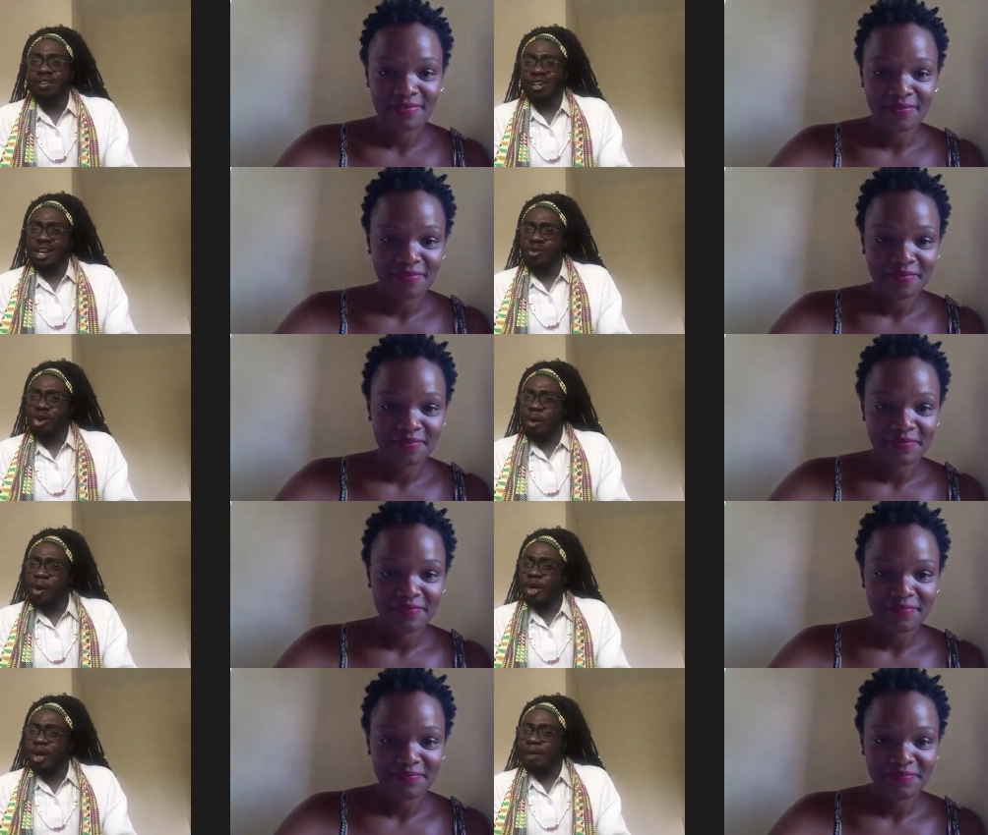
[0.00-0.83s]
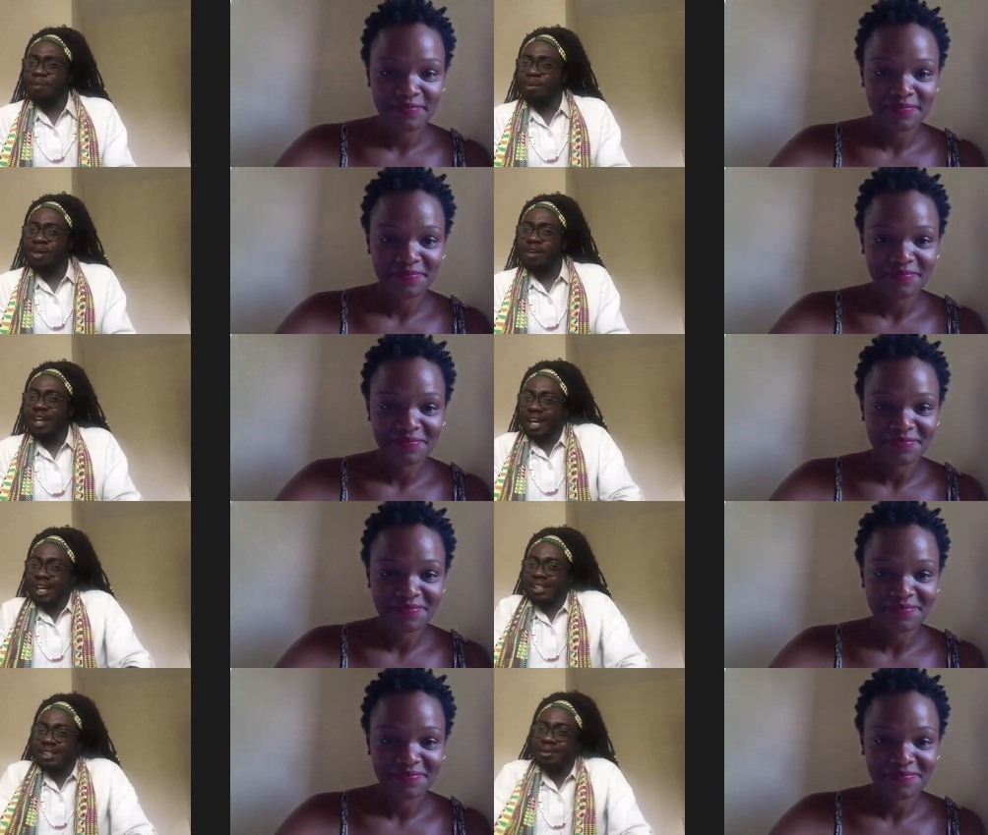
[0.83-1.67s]
Speaker 1: I'm like, wow, well, you're capable of that
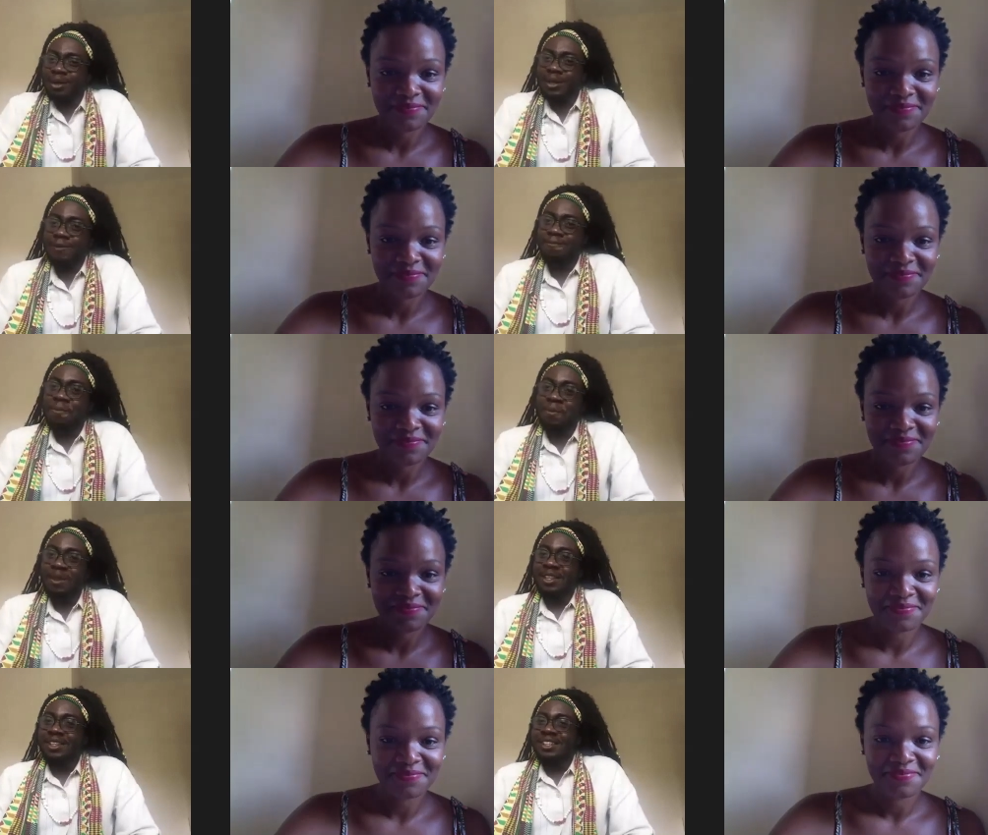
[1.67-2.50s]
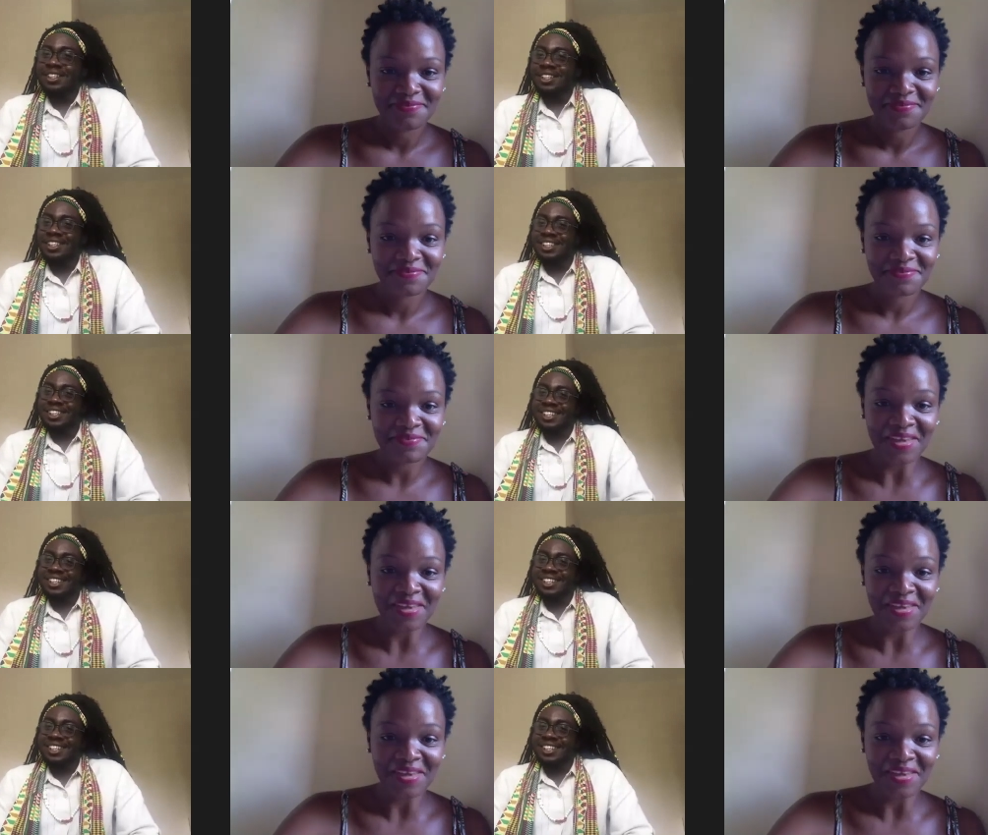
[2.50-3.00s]
kind of thing,